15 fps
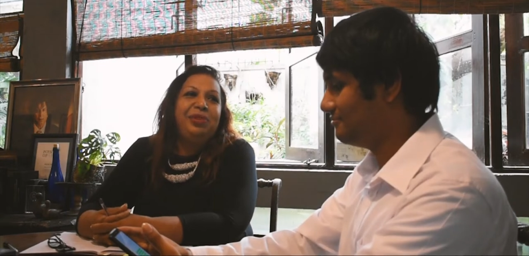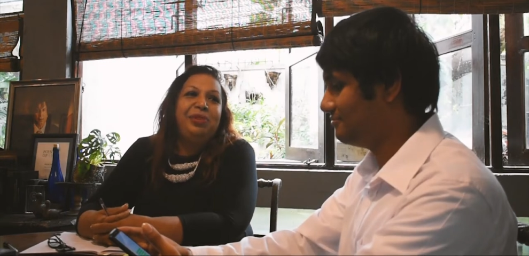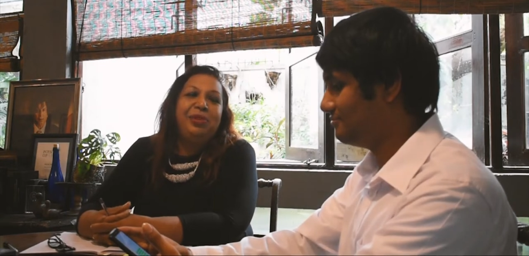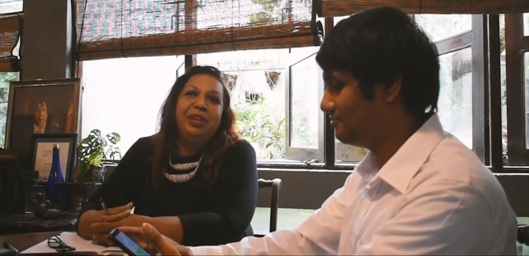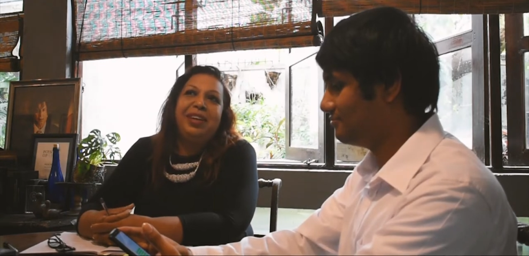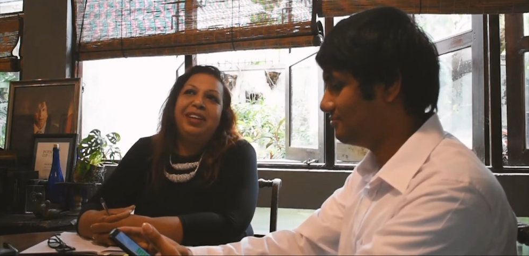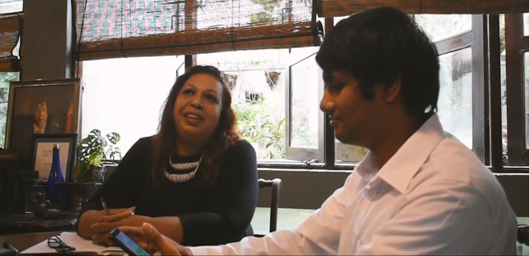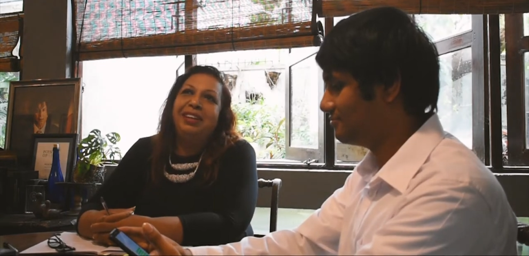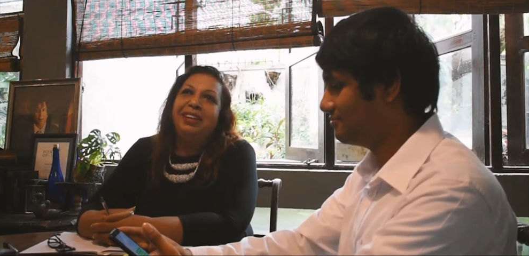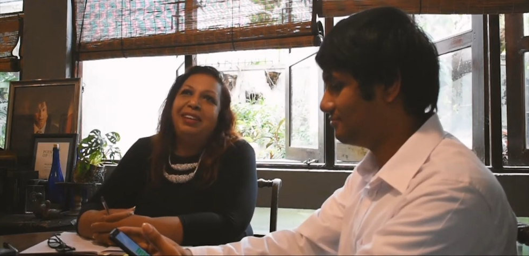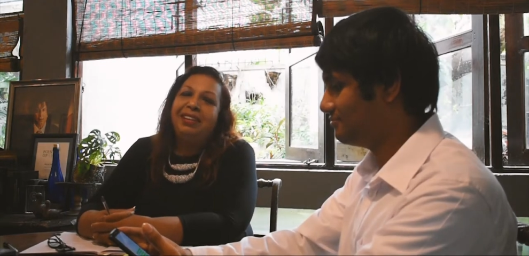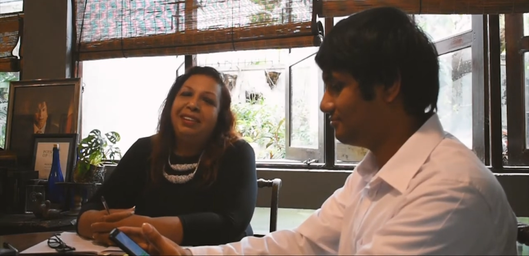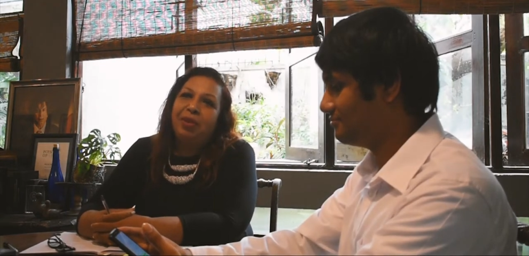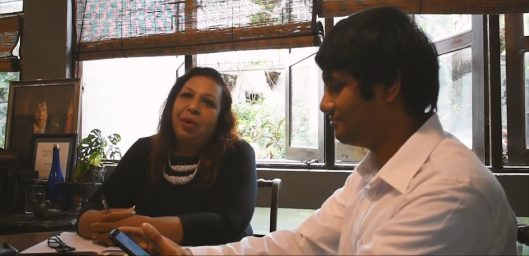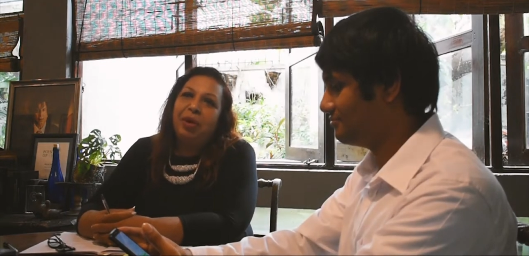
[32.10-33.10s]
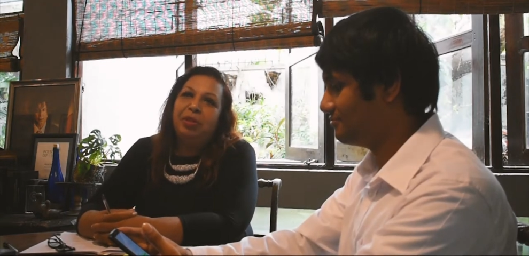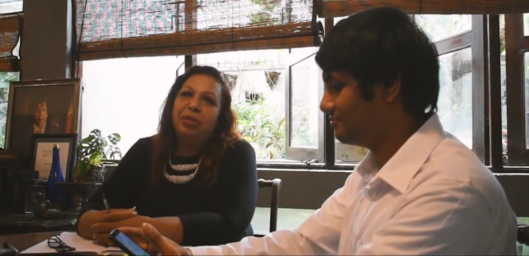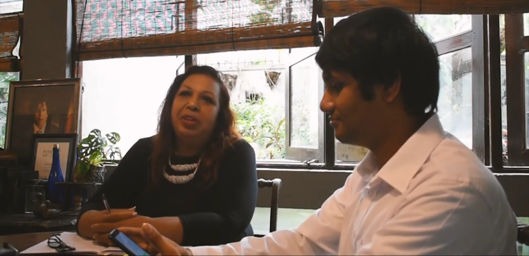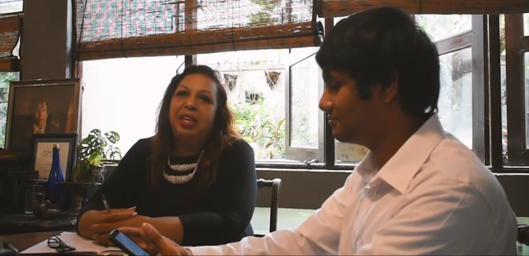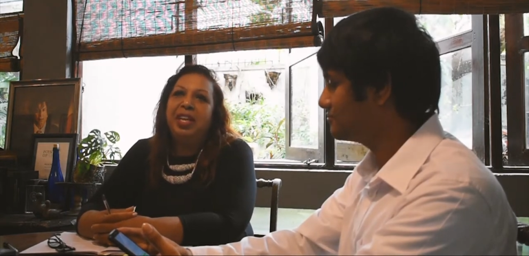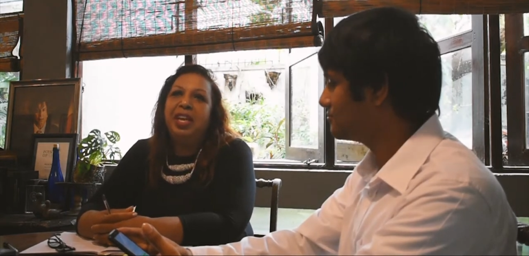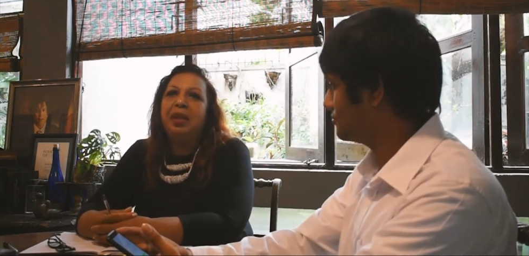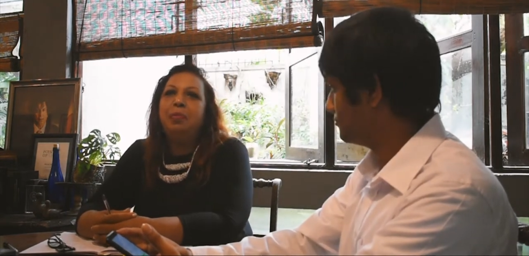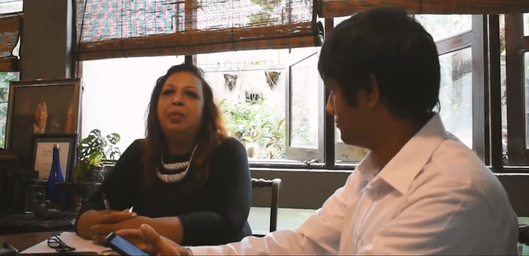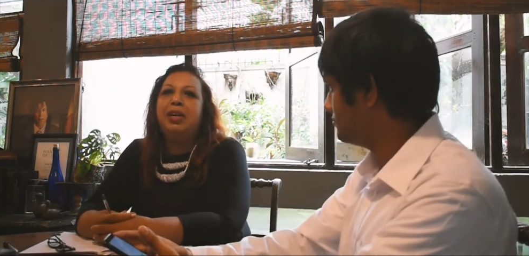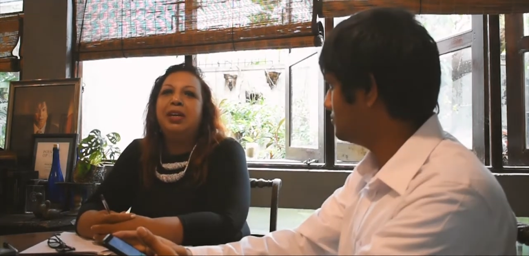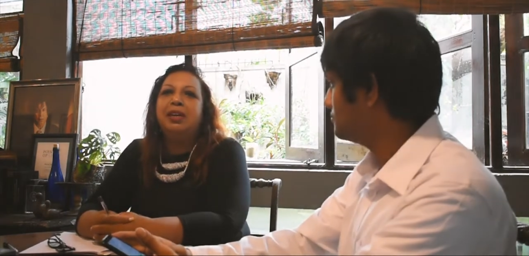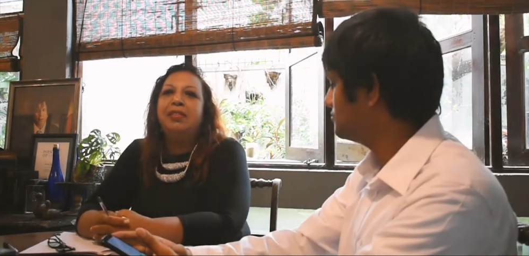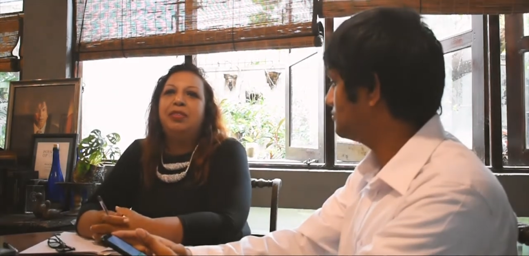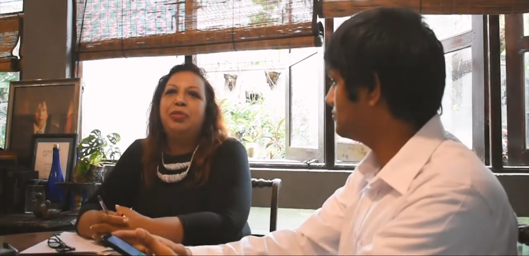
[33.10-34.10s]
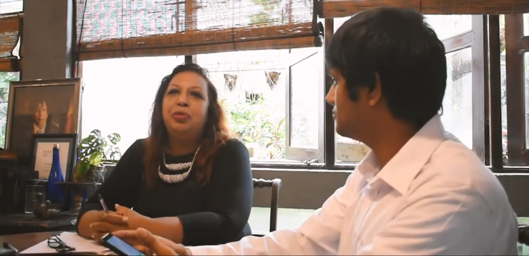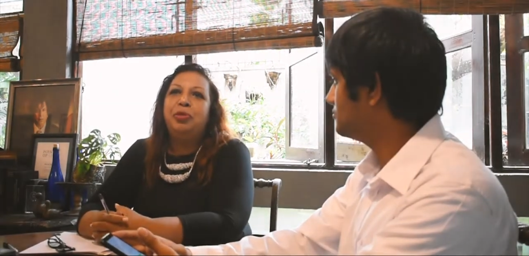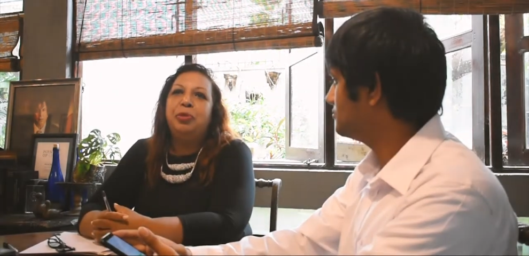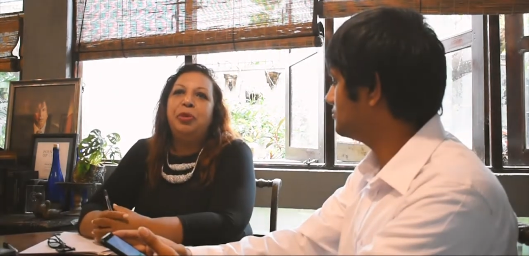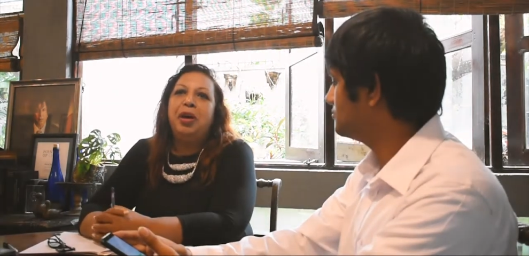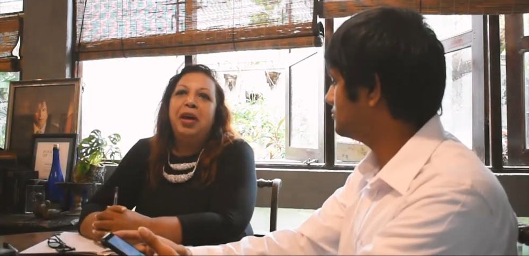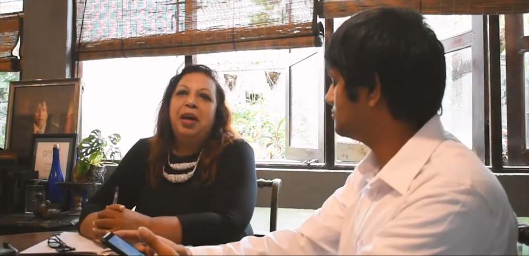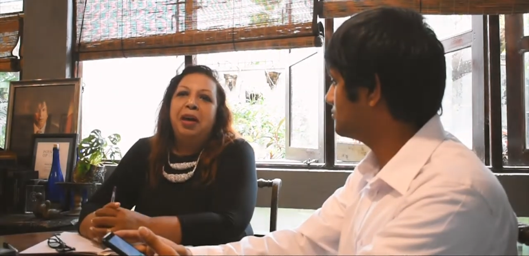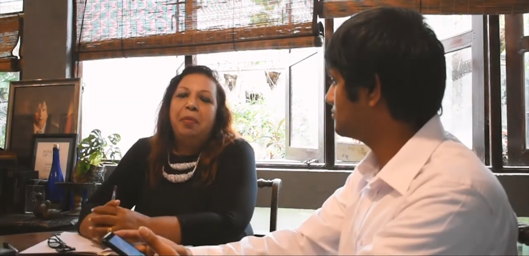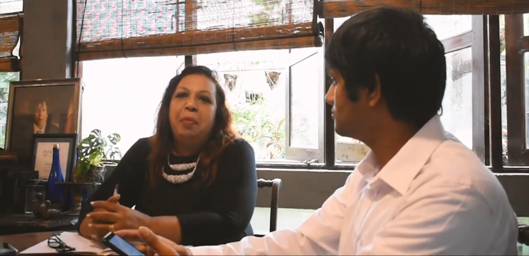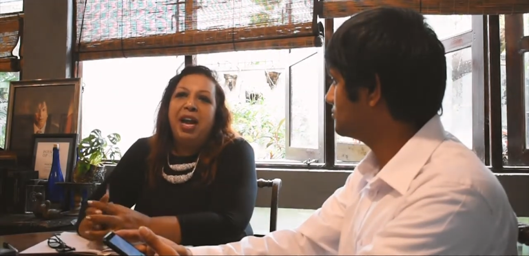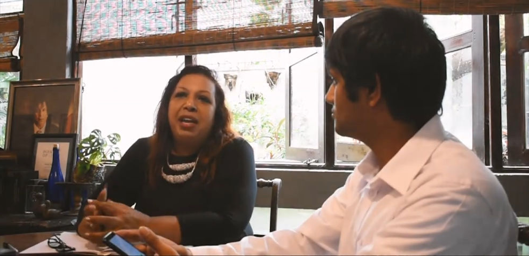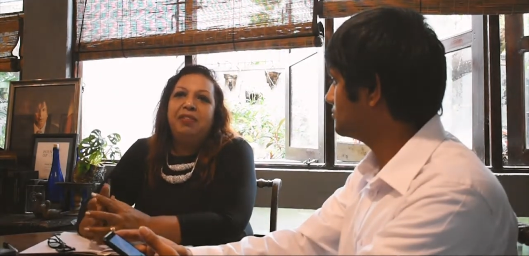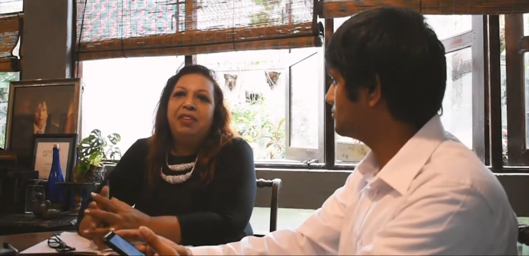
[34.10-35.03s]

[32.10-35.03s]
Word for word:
Speaker 1: to uh, talk to the neighbors, to buy